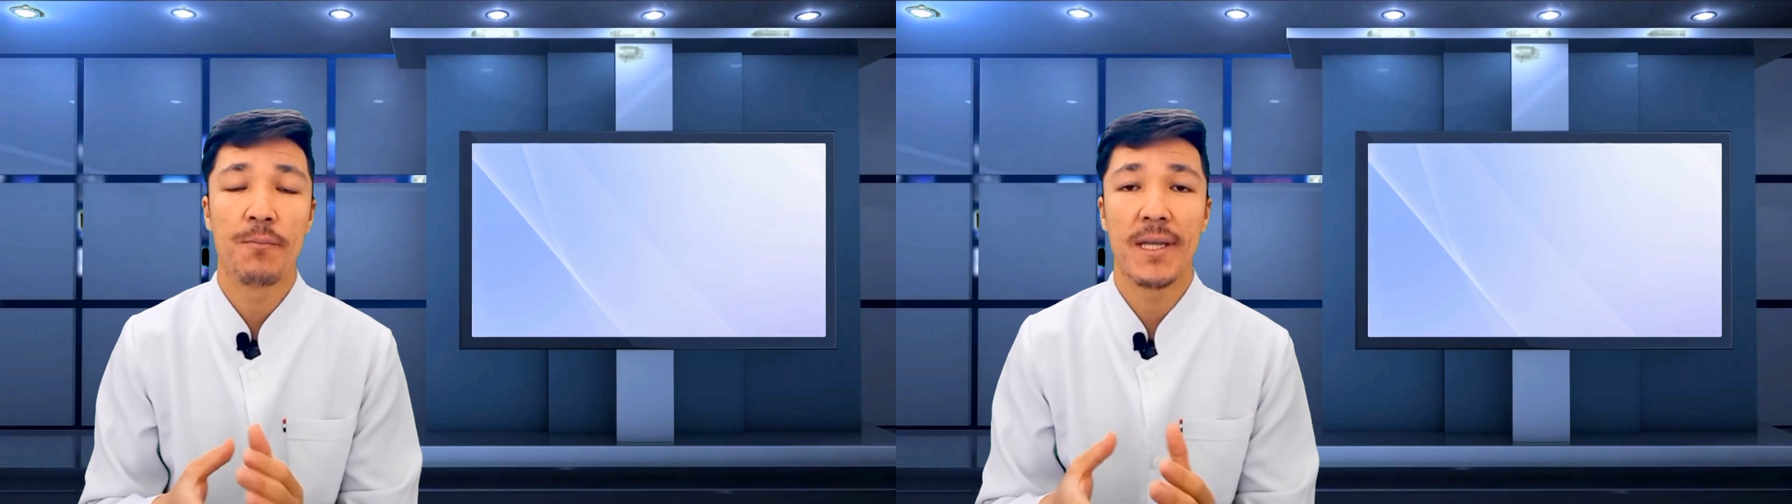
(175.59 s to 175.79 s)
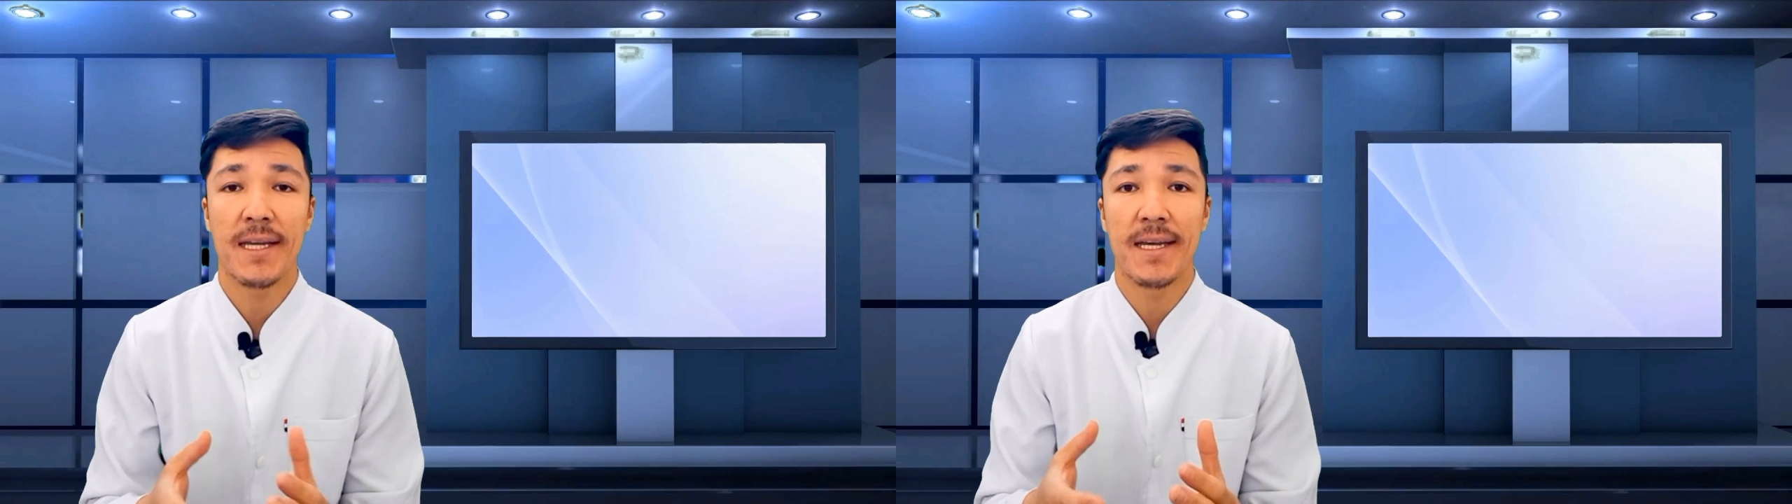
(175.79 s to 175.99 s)

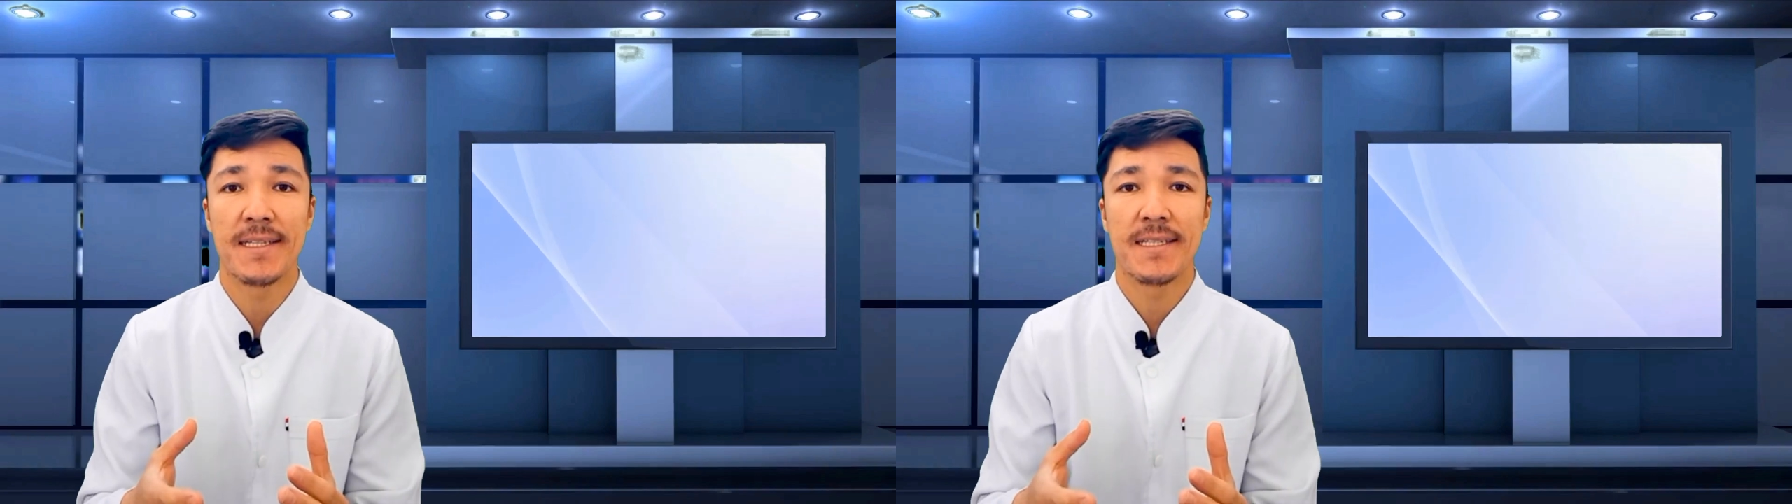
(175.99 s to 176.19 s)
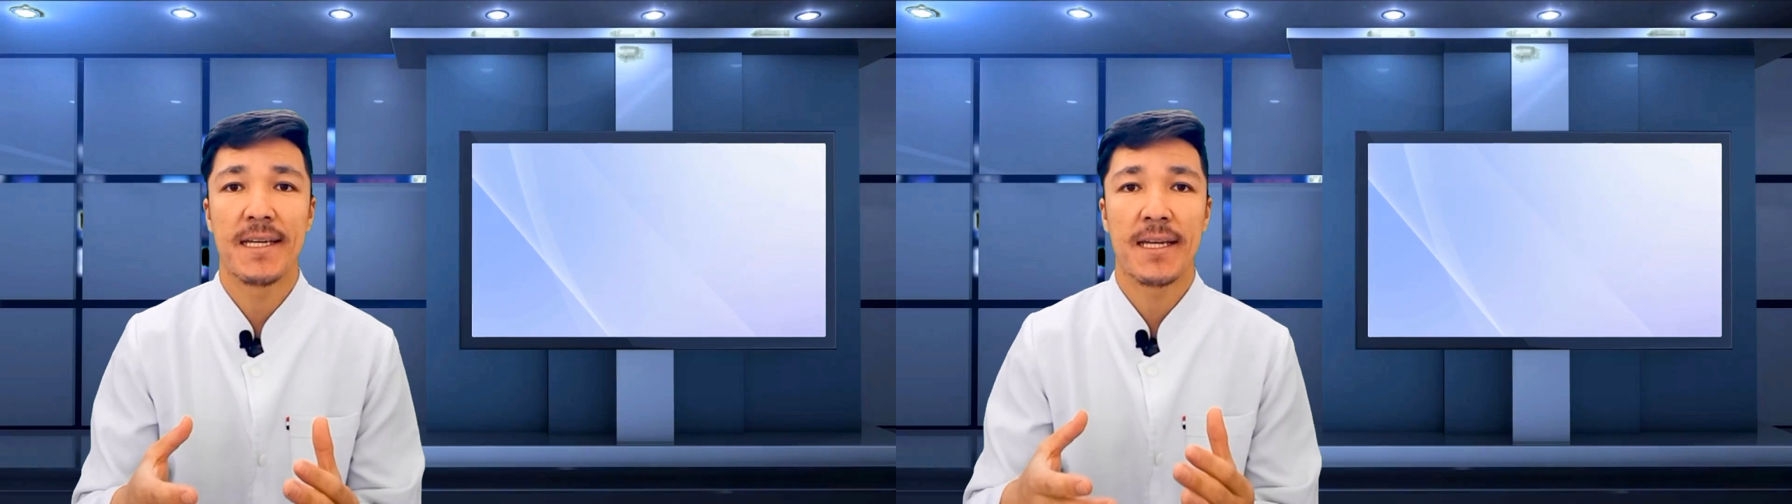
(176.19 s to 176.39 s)
meaning
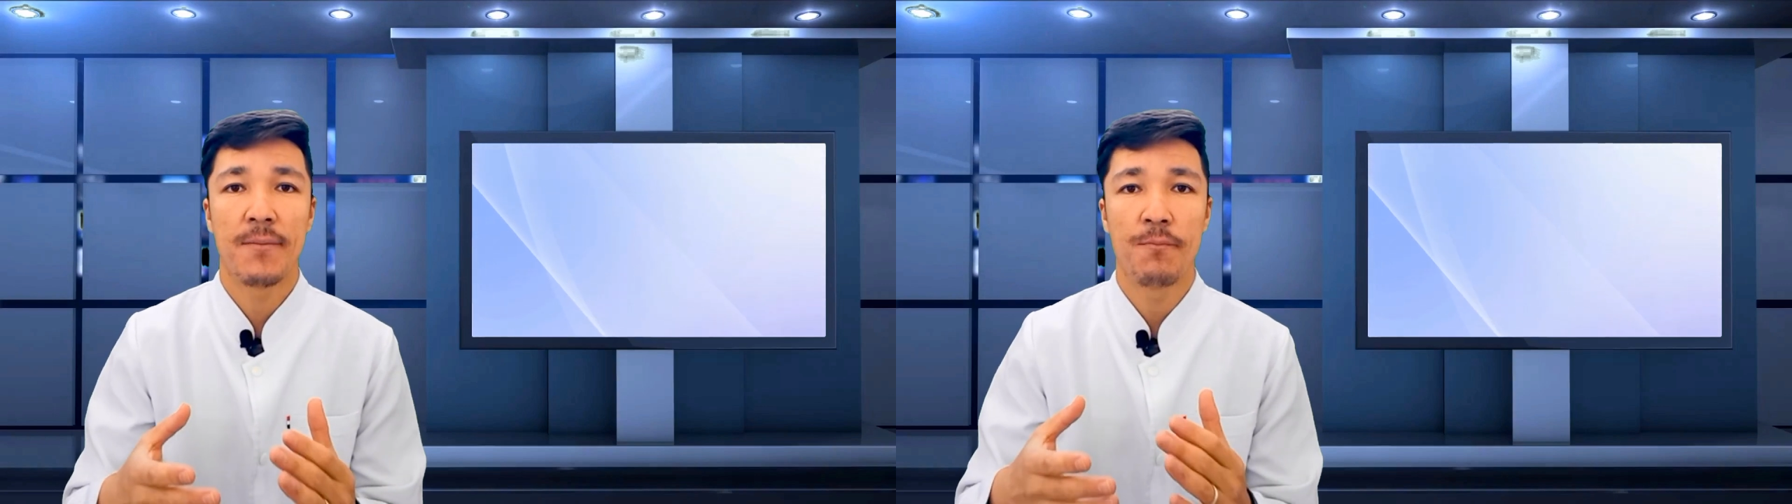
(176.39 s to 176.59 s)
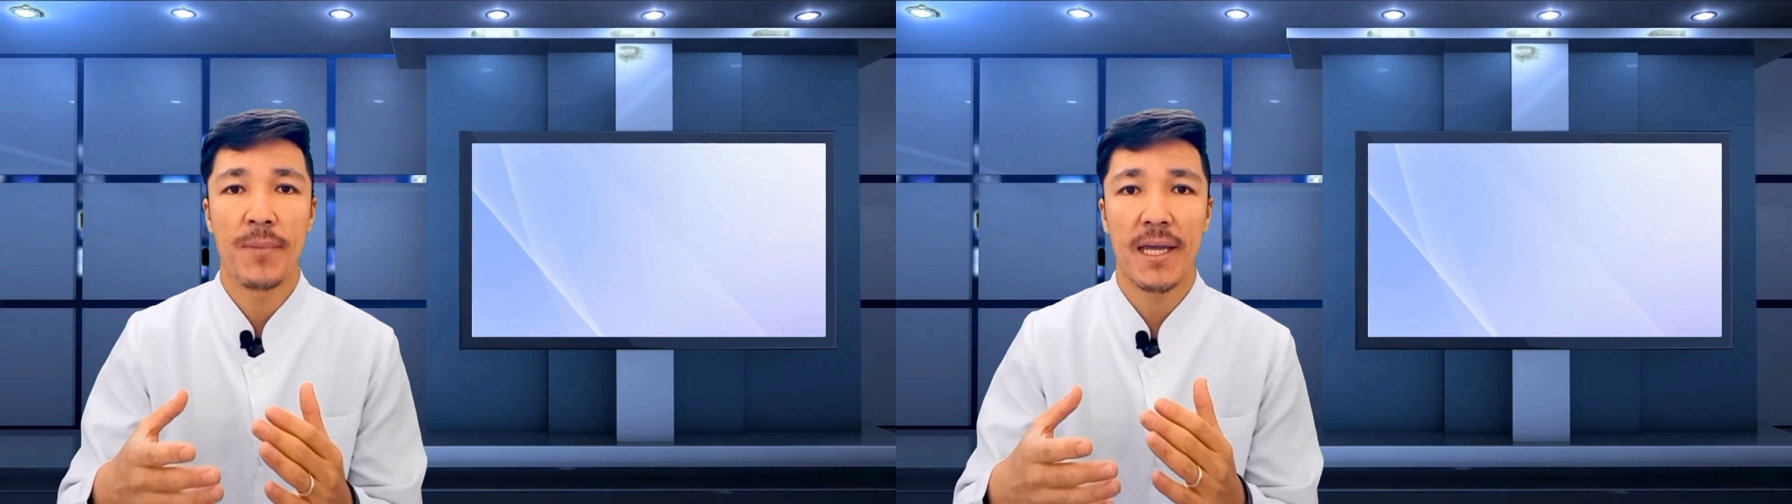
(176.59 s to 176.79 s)
it
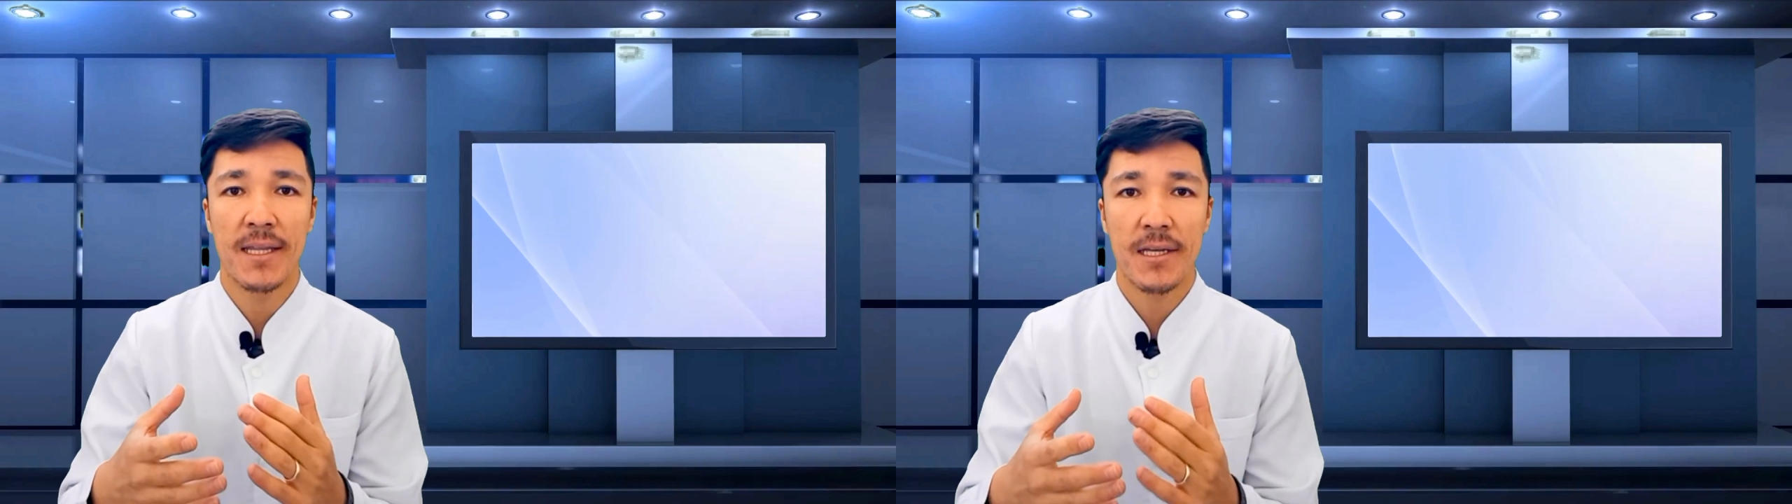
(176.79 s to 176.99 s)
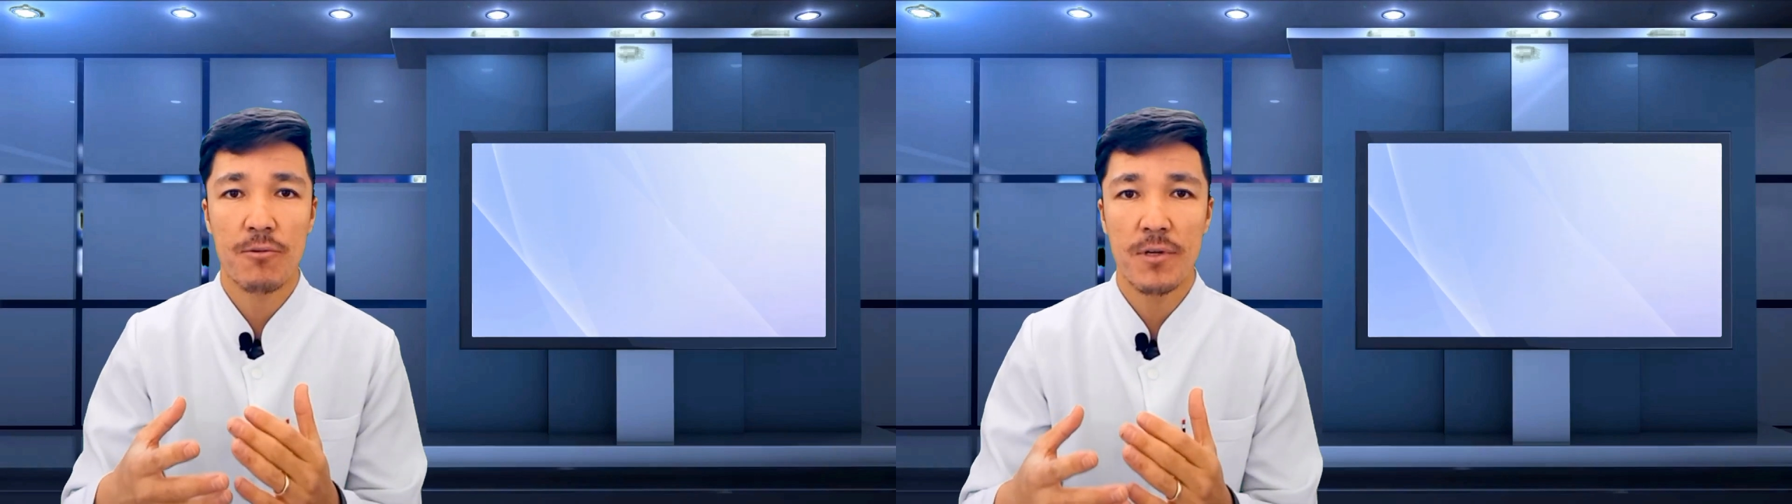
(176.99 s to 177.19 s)

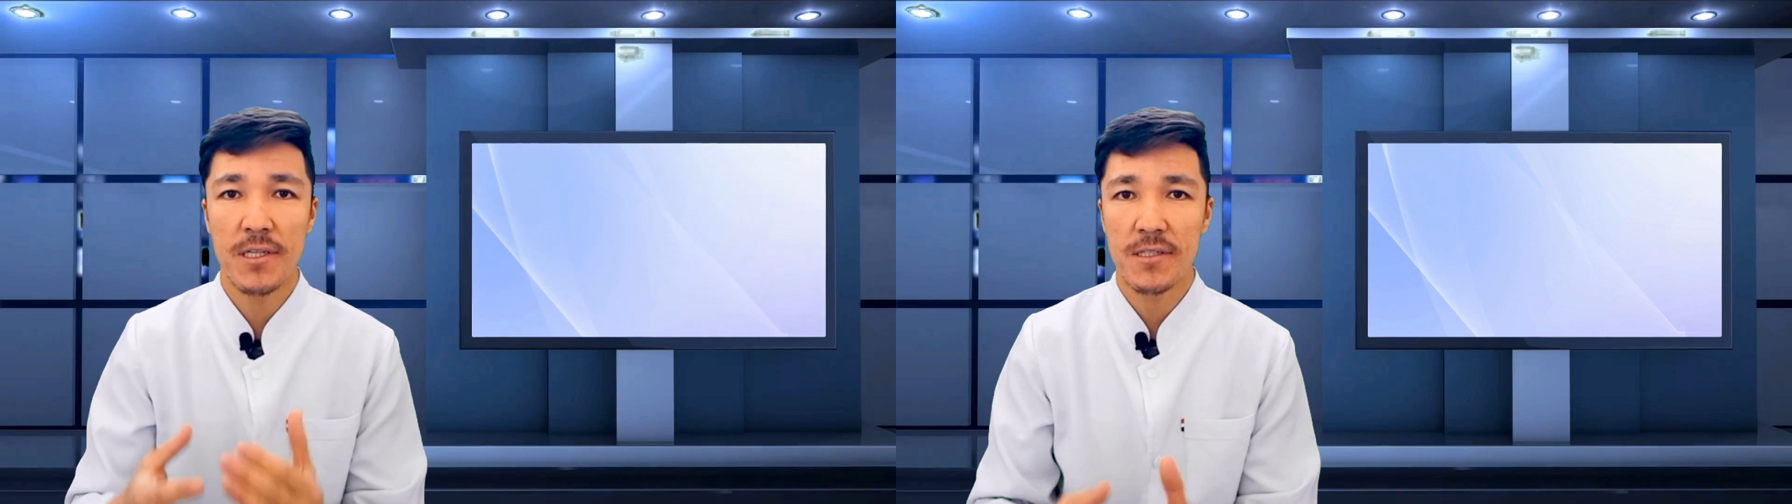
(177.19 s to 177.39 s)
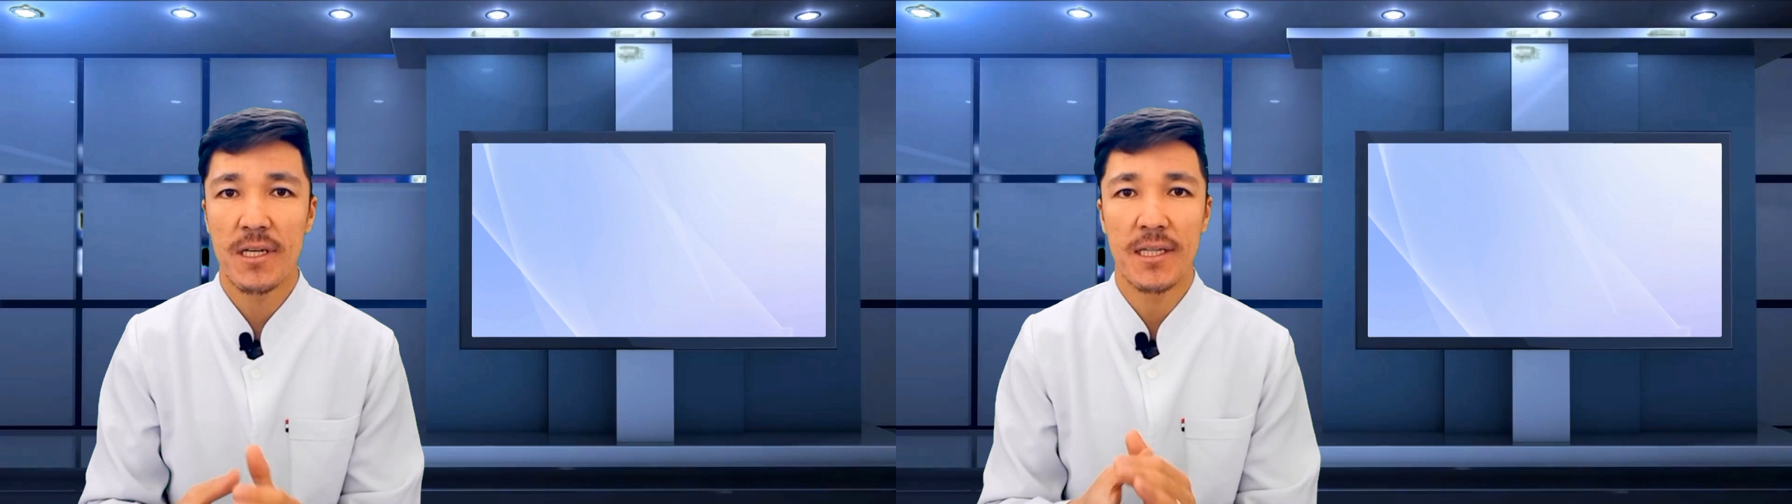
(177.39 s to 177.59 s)
may
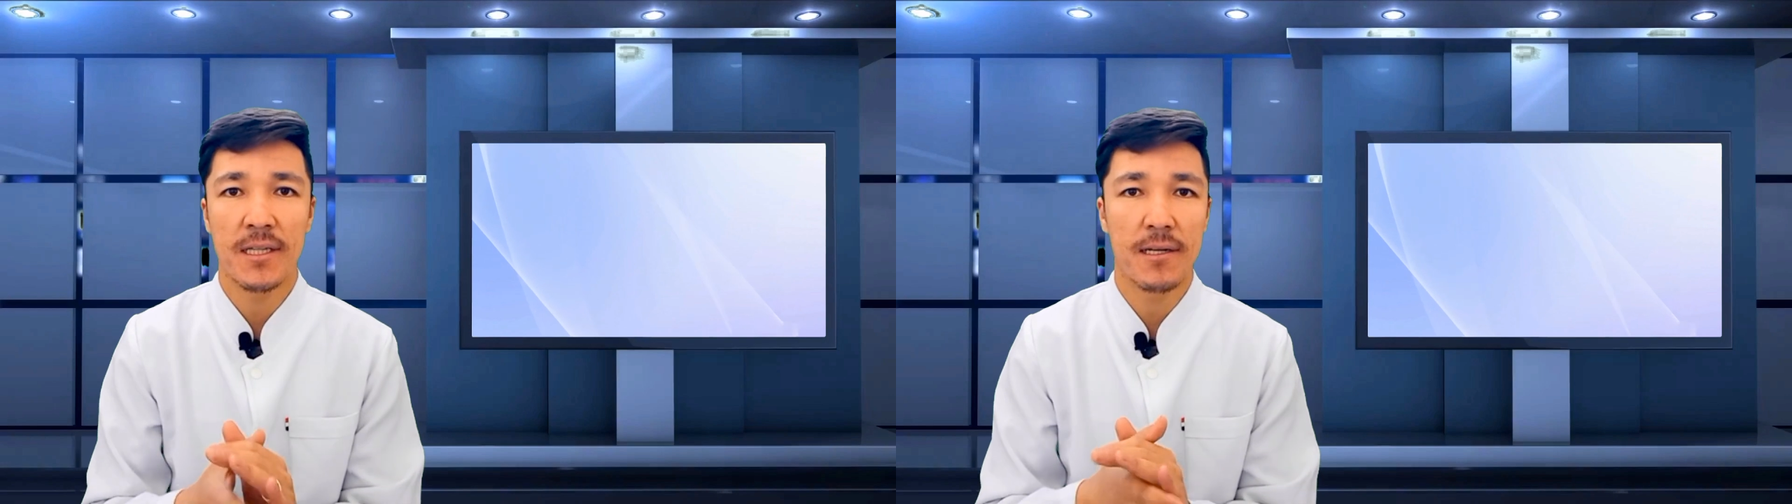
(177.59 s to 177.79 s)
increase